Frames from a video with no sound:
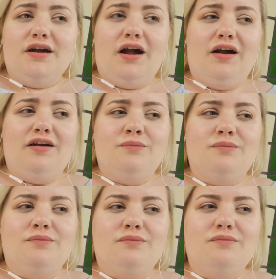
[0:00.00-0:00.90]
Um,
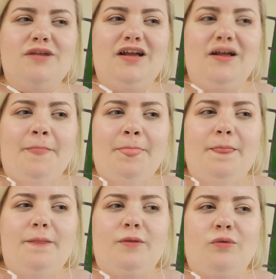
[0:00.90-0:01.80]

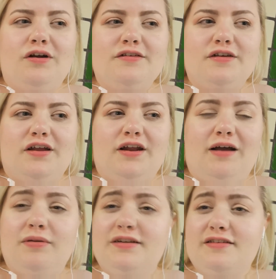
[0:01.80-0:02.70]
the worst that can
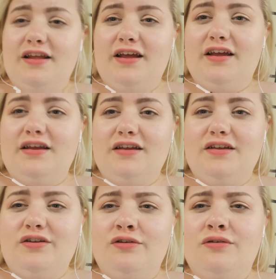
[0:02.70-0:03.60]
happen is that
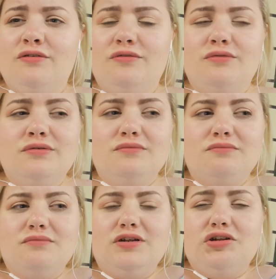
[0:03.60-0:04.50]
you,
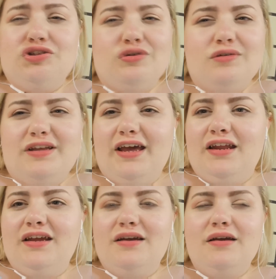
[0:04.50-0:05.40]
don't get
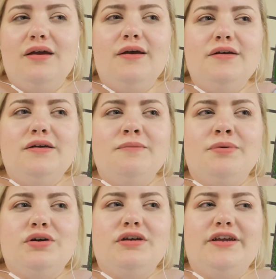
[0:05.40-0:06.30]
it,
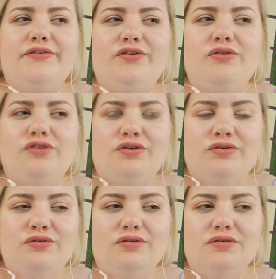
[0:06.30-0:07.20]
but if you
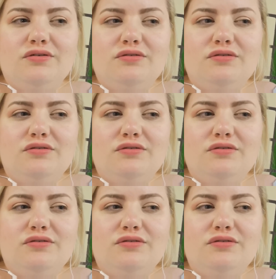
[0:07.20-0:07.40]
do,